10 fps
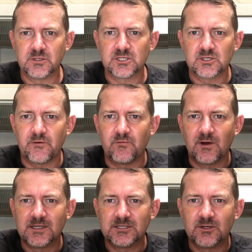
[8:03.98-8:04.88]
soft
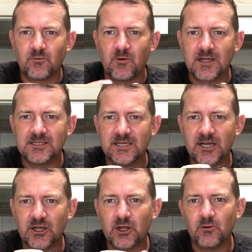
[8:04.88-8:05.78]
ones, the ones that
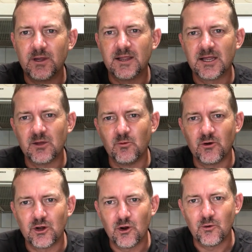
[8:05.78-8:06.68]
are gooey that you
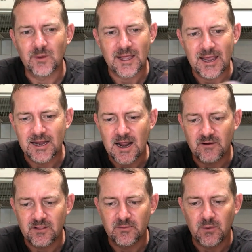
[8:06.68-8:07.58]
wouldn't normally eat
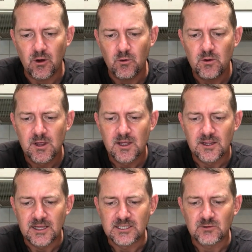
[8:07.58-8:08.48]
out of the bowl.
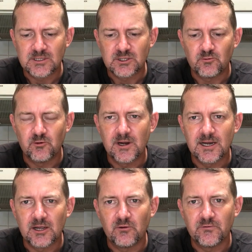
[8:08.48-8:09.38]
These ones are
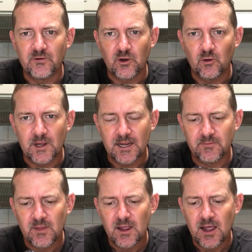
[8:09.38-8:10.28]
really good for cooking.
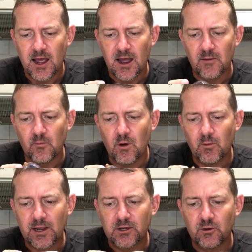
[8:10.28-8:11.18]
What
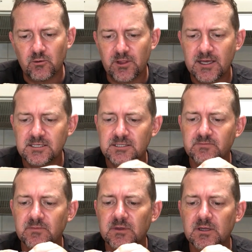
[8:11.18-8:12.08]
we can do with these,
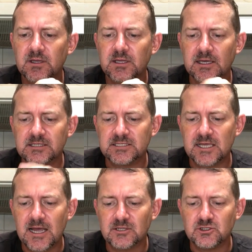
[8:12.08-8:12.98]
you can
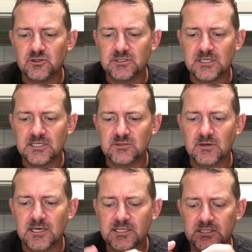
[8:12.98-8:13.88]
see how juicy this
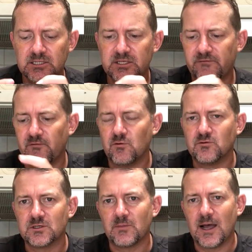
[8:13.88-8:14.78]
one is, it just
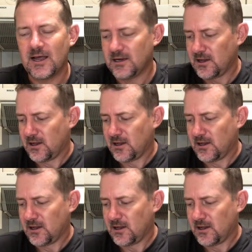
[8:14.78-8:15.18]
falls apart.